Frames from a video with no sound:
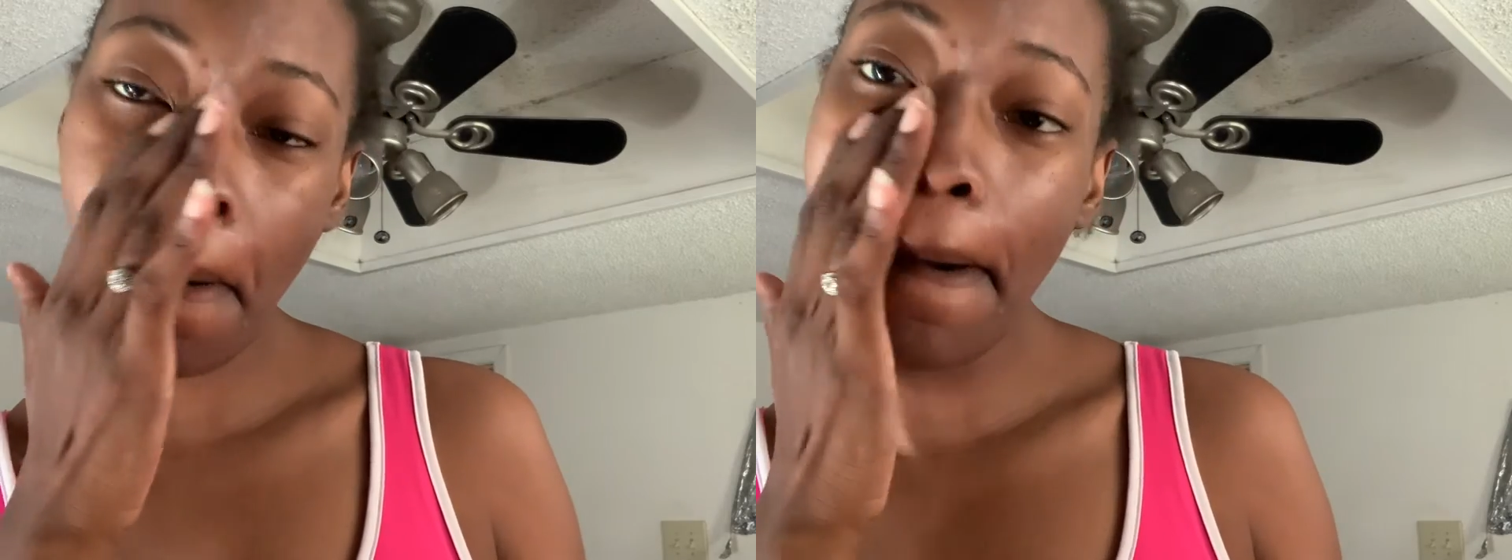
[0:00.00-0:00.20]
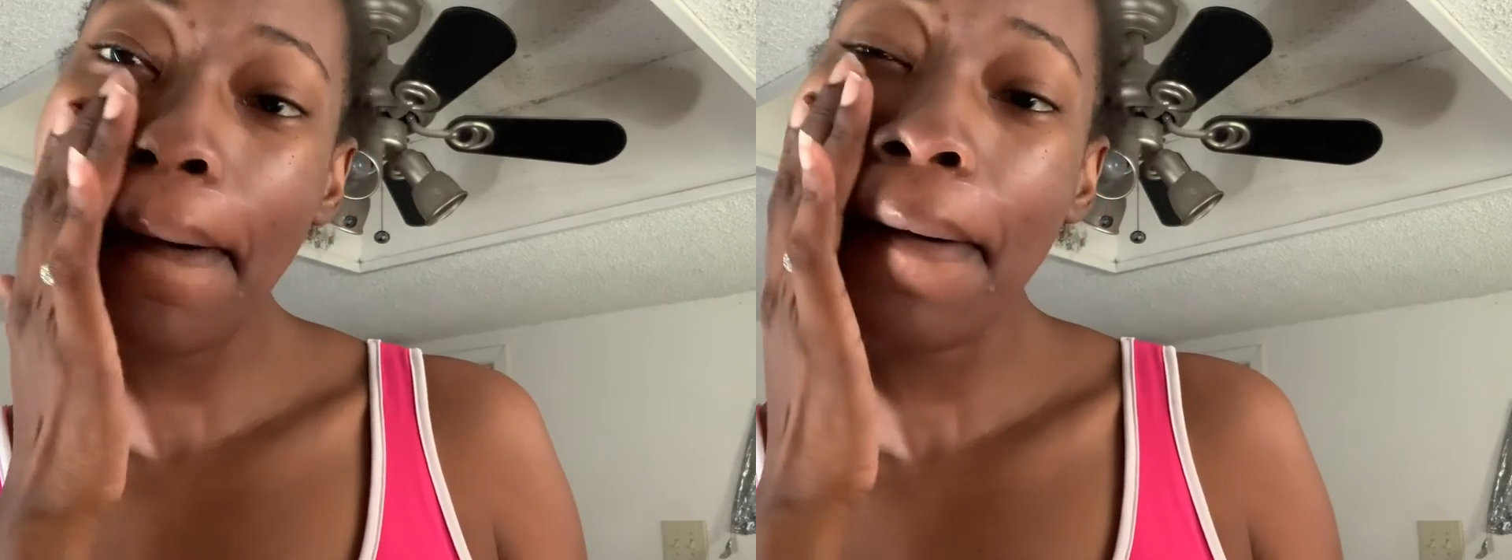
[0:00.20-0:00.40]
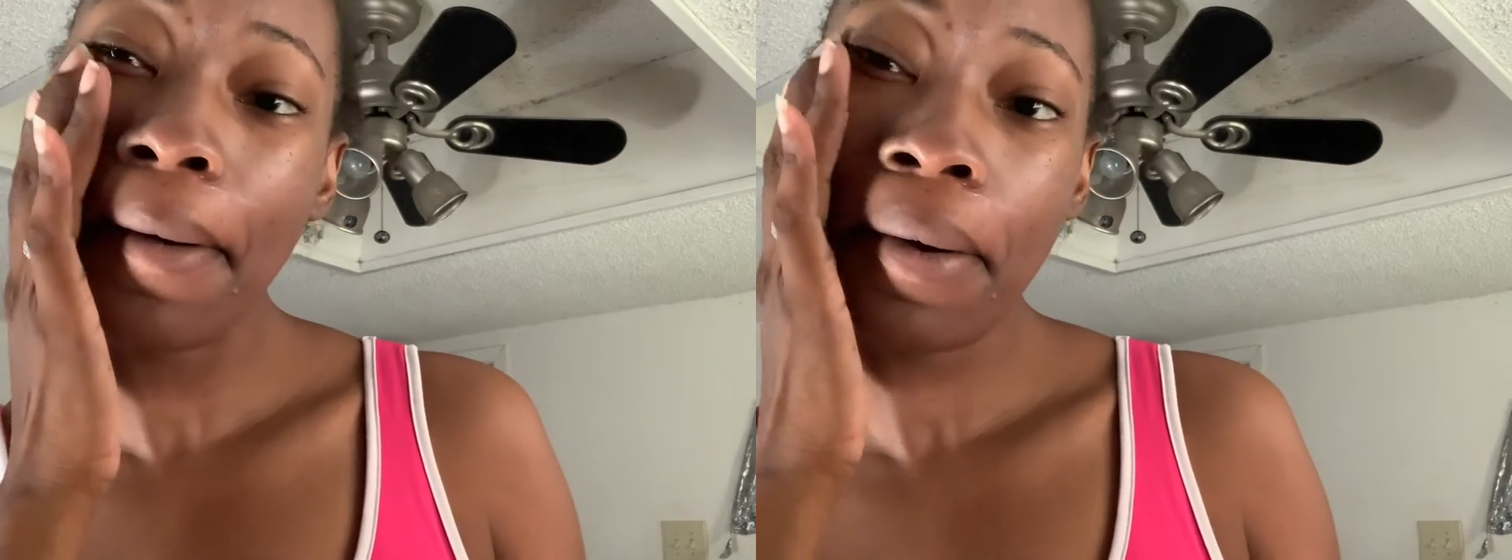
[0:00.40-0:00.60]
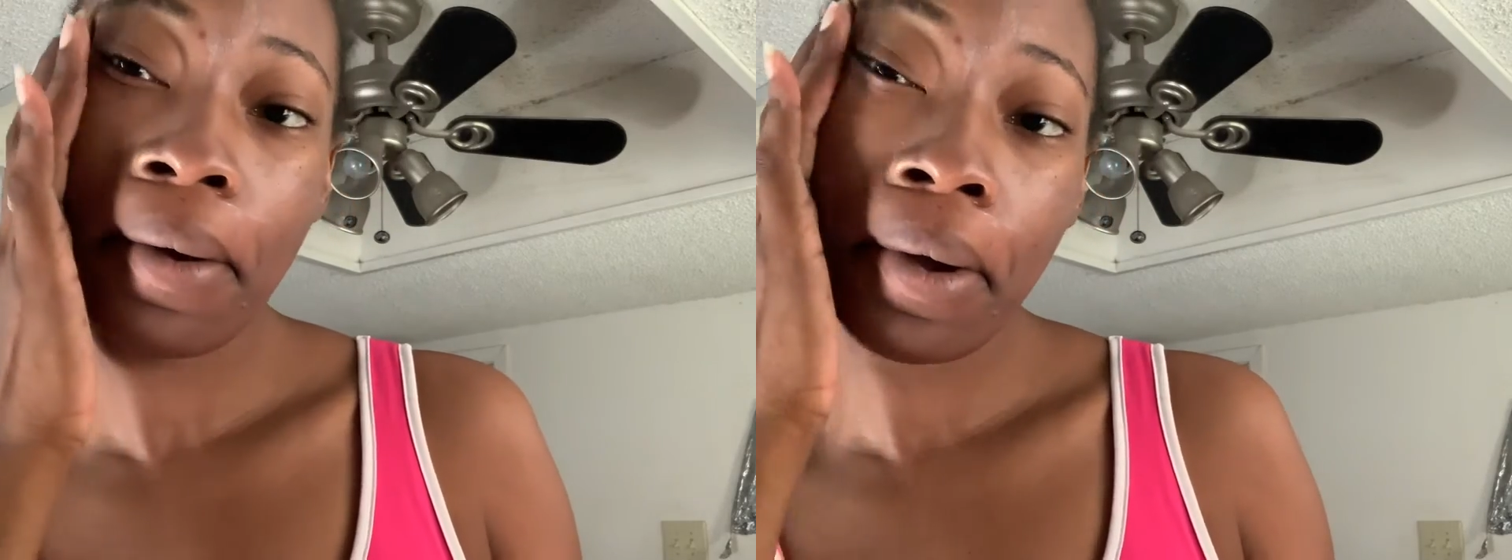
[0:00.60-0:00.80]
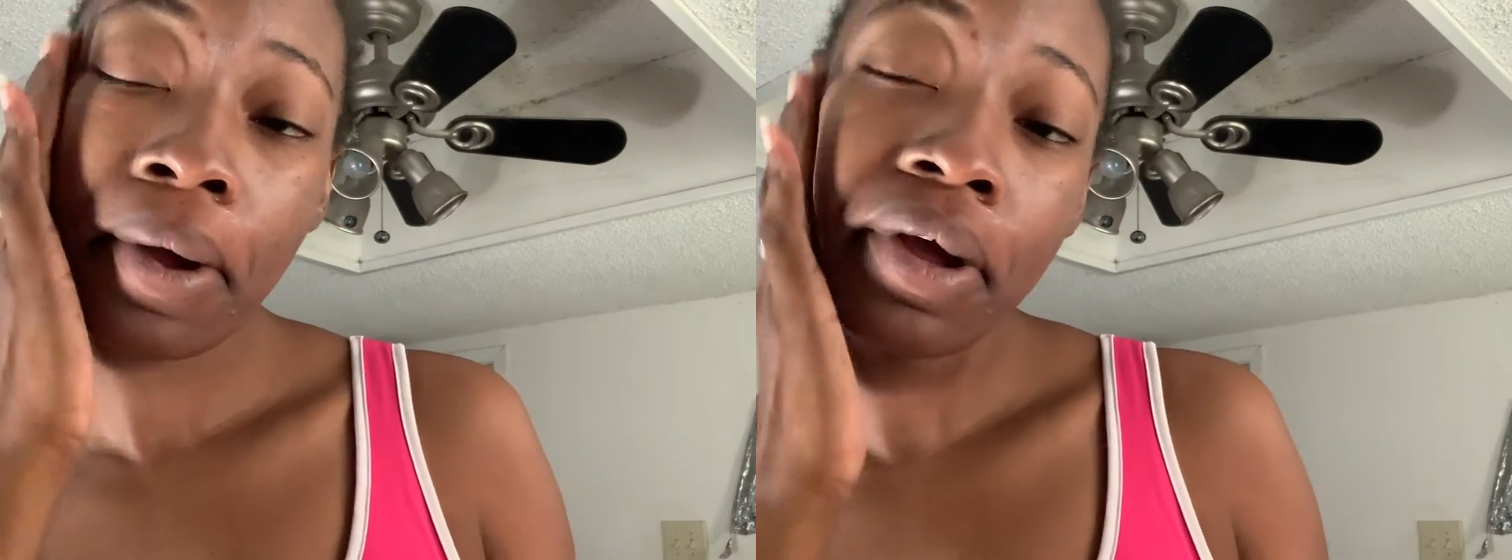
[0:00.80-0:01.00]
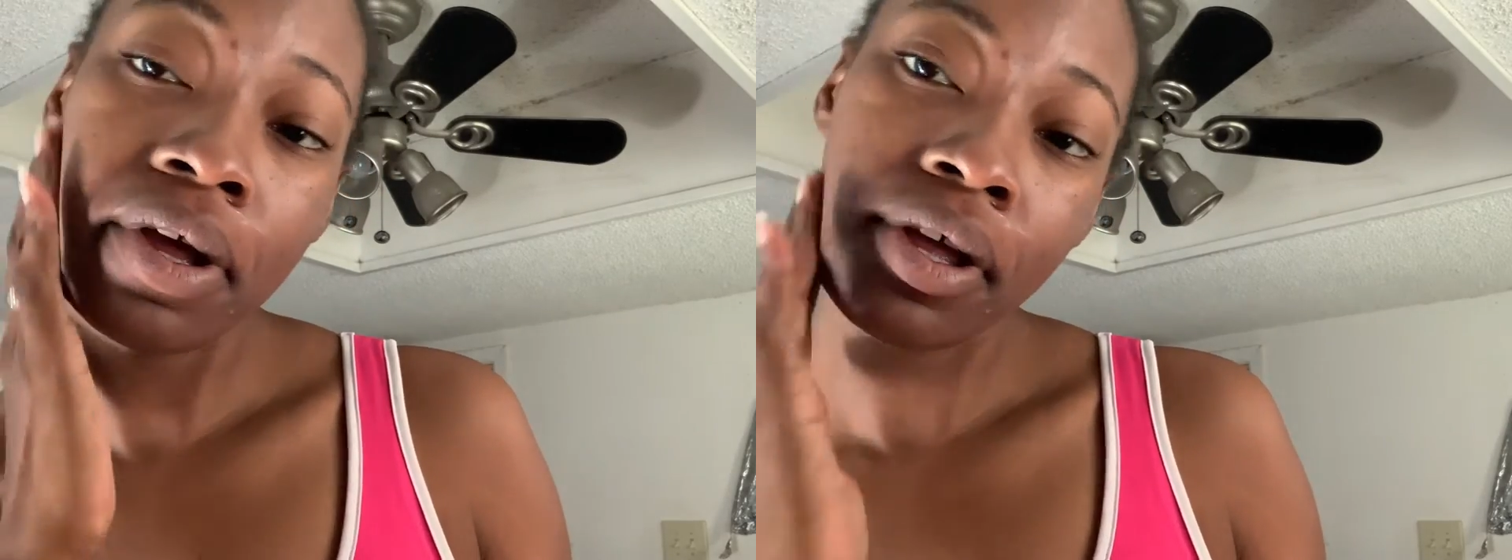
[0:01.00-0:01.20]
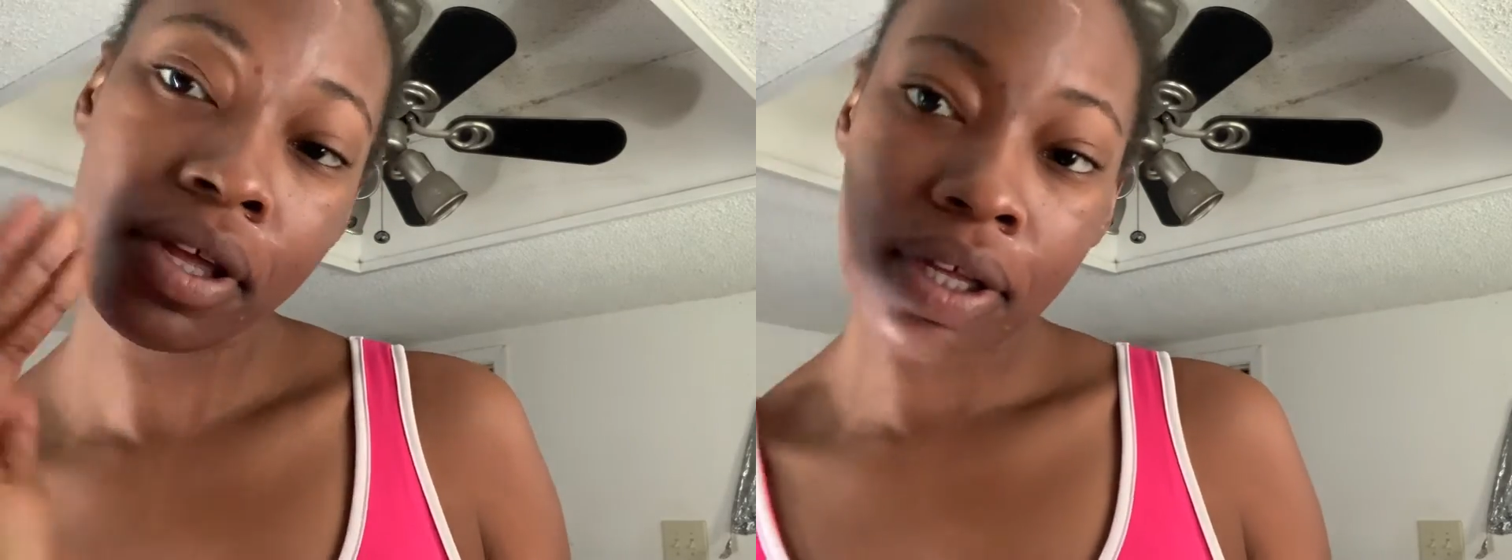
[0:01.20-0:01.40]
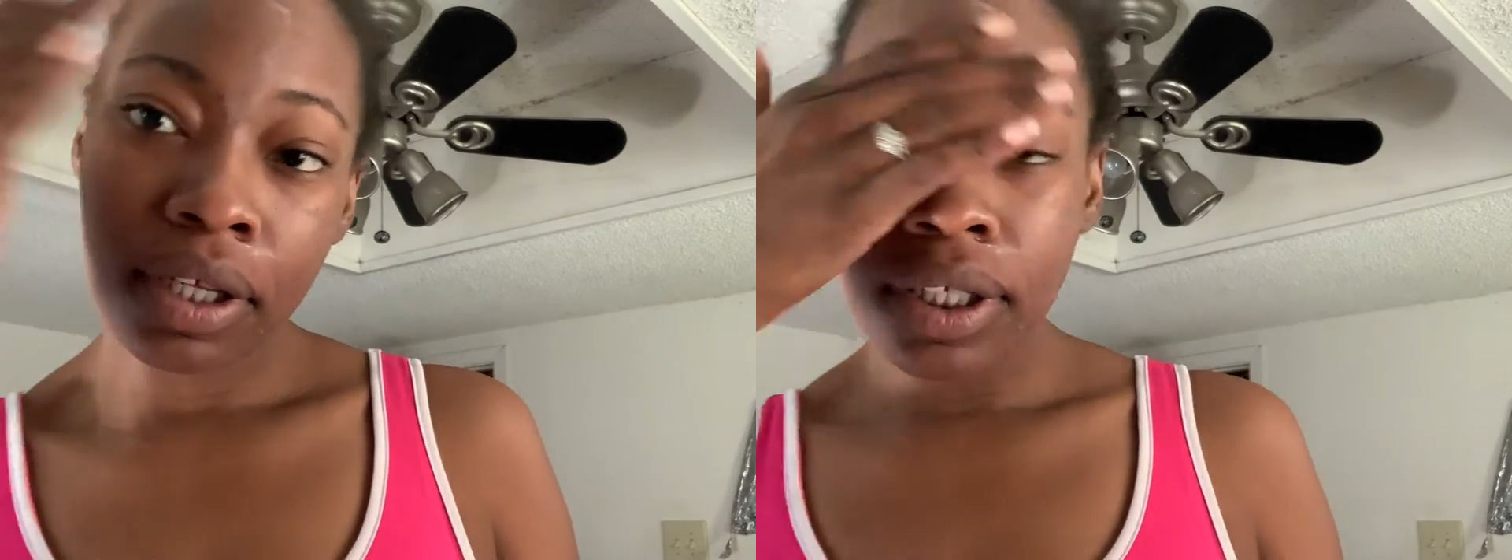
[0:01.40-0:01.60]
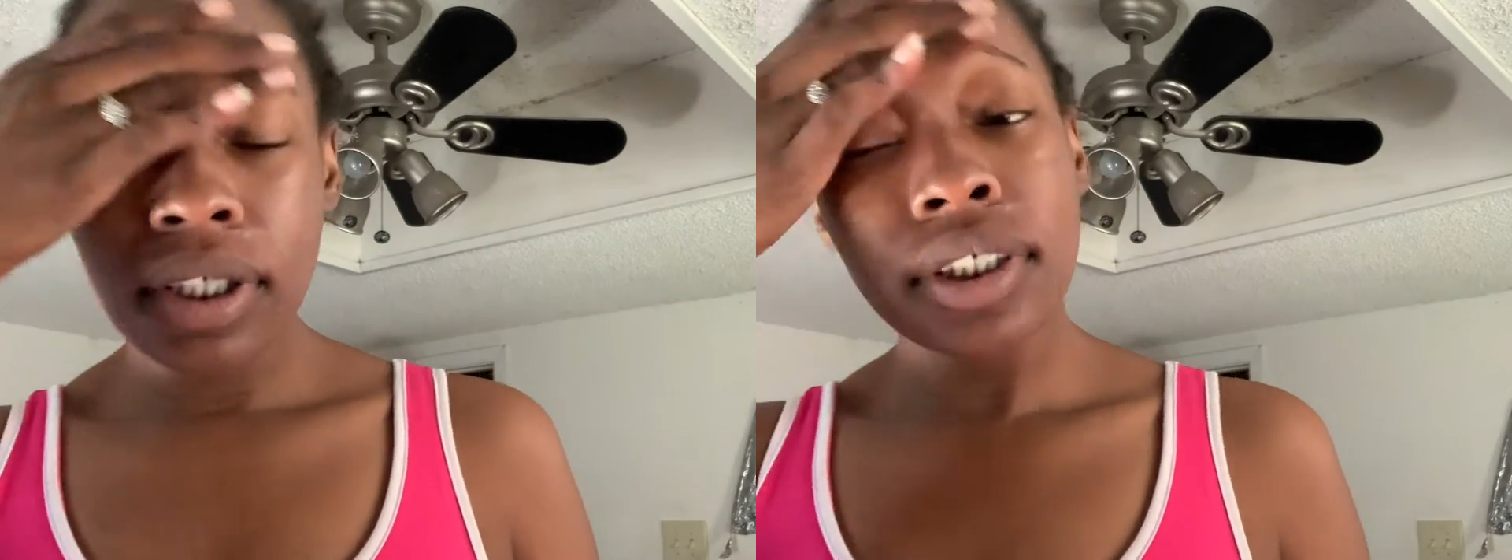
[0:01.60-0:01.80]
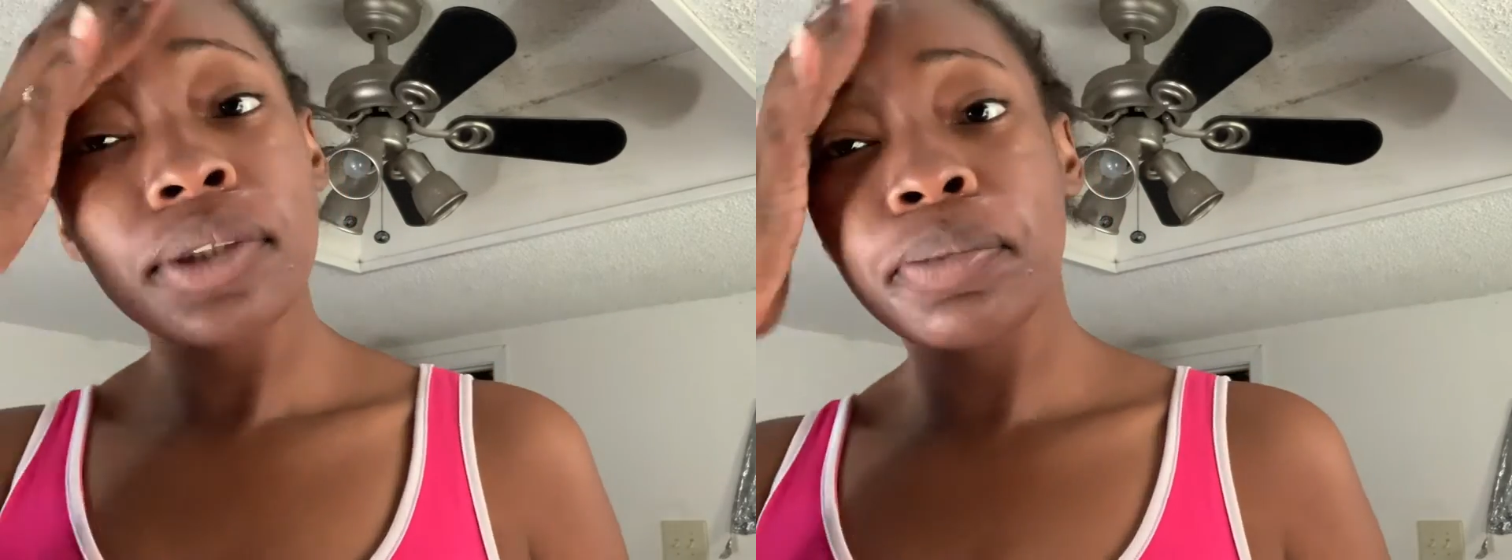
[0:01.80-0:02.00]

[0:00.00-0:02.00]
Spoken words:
It's